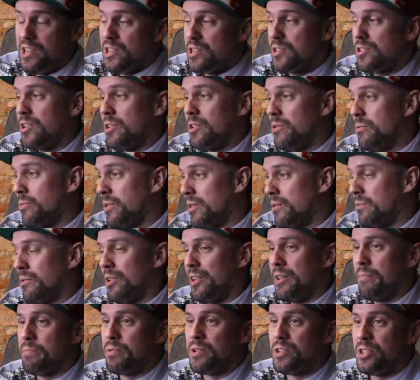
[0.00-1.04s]
so we're
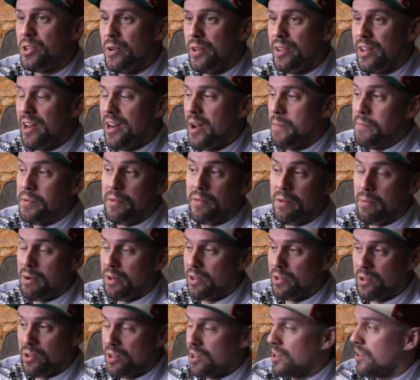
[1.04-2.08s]
really pursuing that option we're
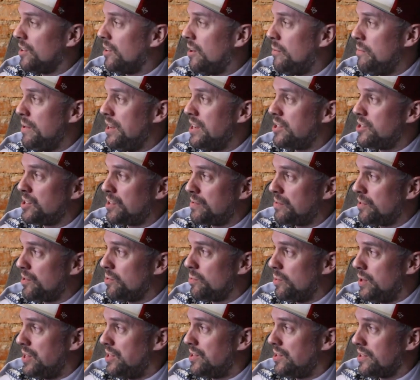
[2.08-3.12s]
about to go to colombia just for the
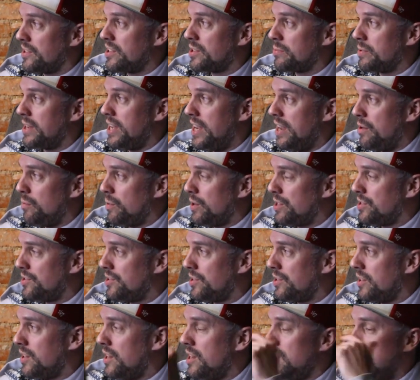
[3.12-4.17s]
winter because we hate
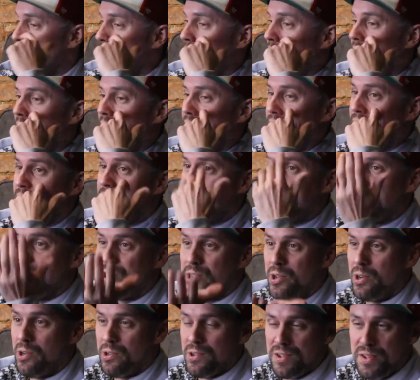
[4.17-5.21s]
winter and it's
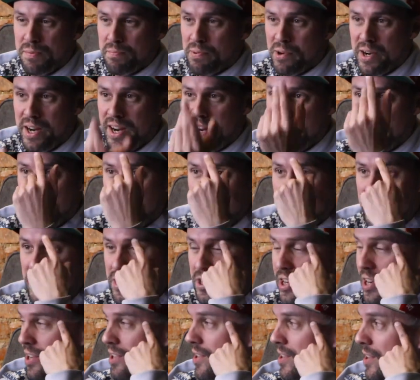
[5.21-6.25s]
eternal spring in
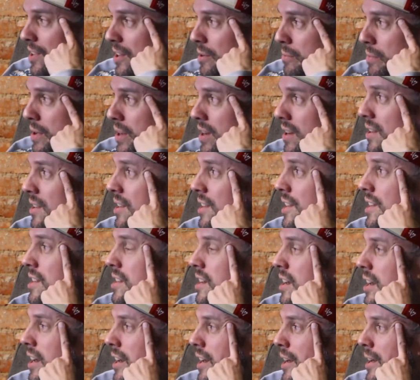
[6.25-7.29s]
medellin colombia
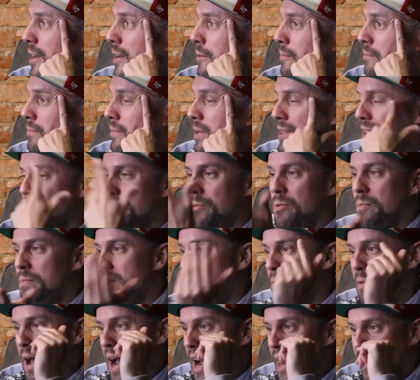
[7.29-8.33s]
there you go um, but then we'll
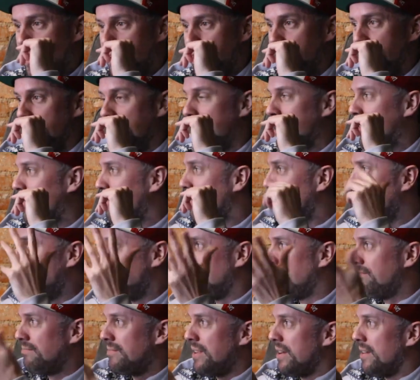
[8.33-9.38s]
be back you know
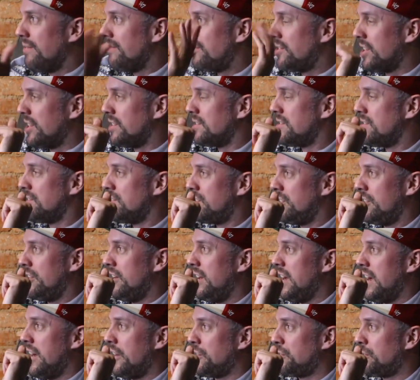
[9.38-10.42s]
in johnson
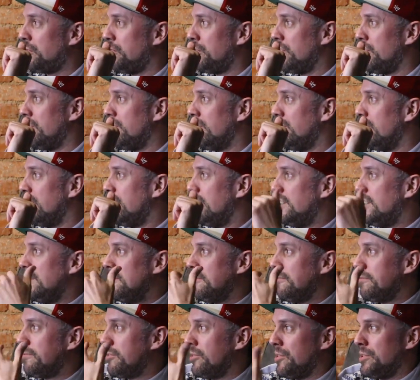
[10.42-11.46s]
city asheville
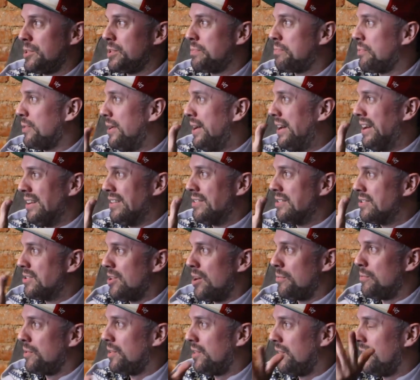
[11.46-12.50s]
for the spring and
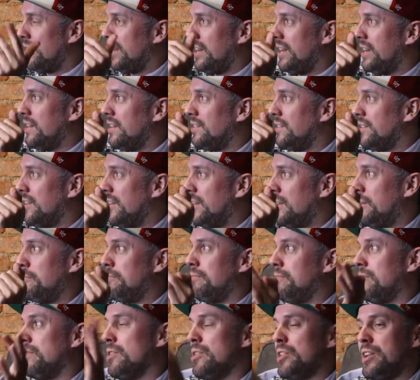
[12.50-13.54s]
summer, and
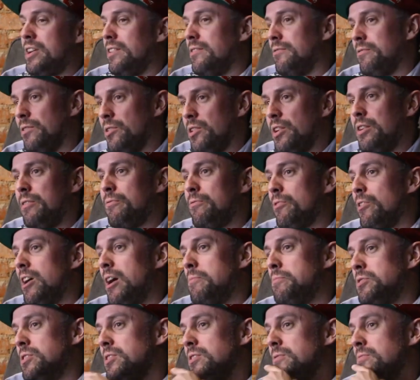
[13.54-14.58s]
um, looking yeah. looking for
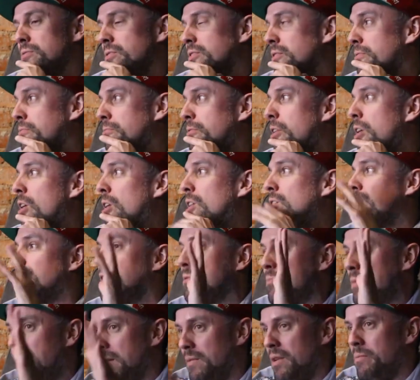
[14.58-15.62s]
options for the fall.
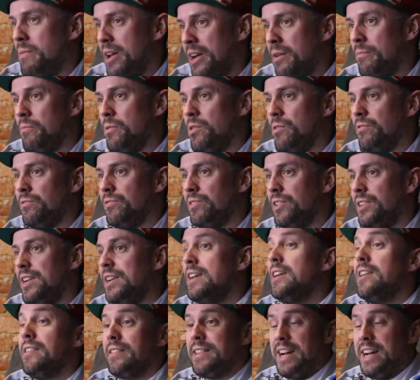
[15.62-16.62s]
Any European areas